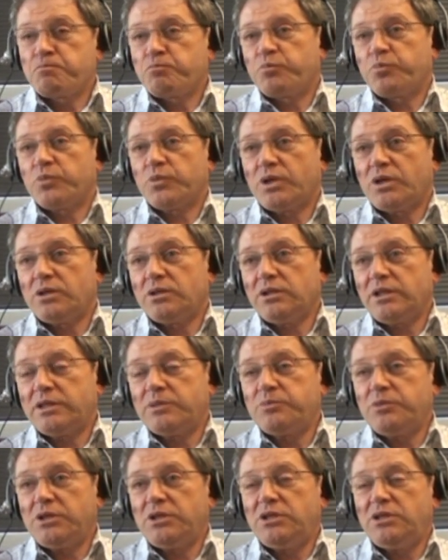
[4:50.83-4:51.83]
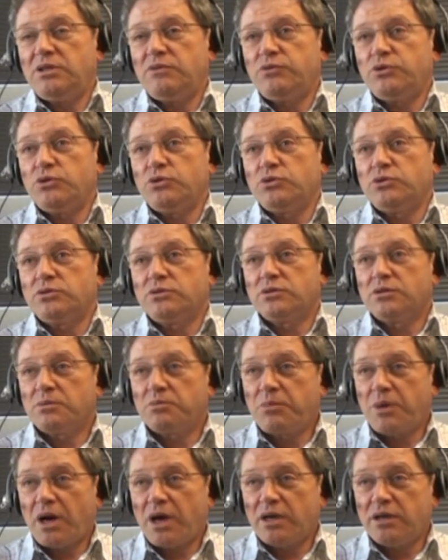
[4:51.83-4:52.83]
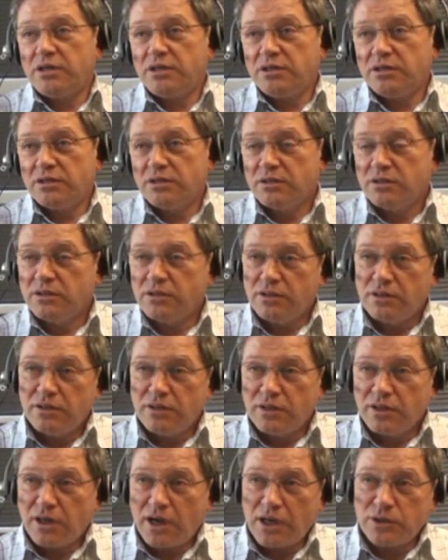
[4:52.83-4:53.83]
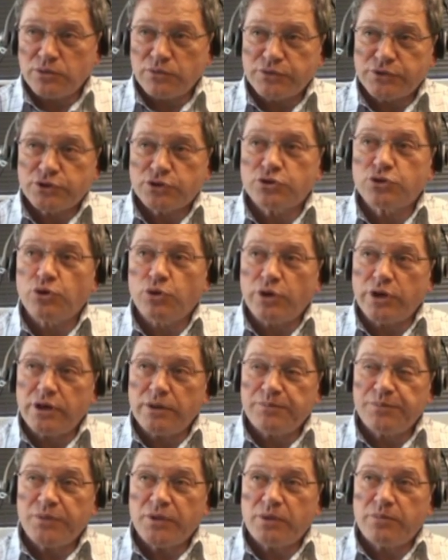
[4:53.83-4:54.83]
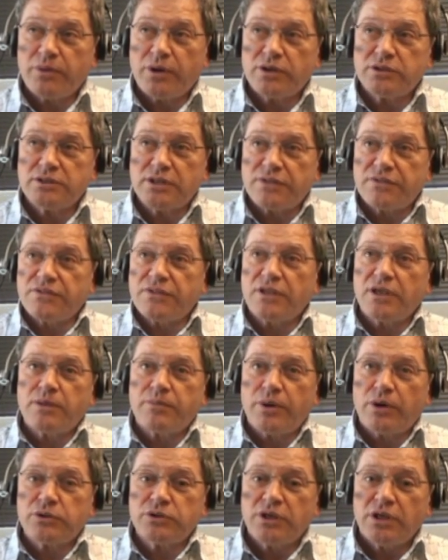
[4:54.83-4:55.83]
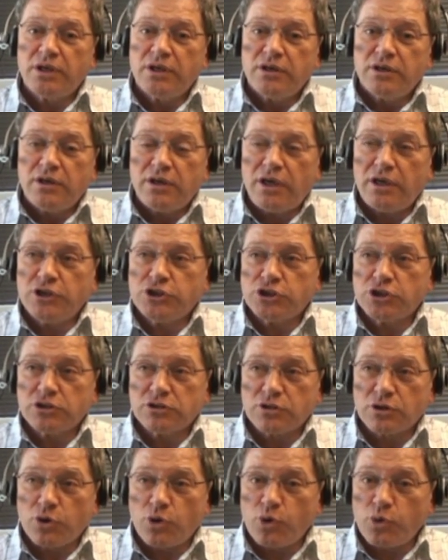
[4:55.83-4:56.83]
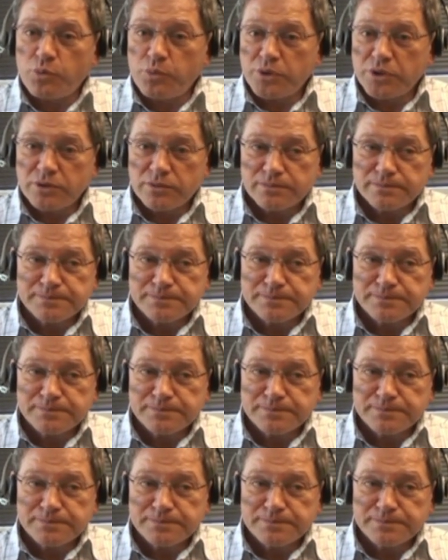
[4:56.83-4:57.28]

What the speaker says: Let me give you my kind of story about that. Think about ancient Rome.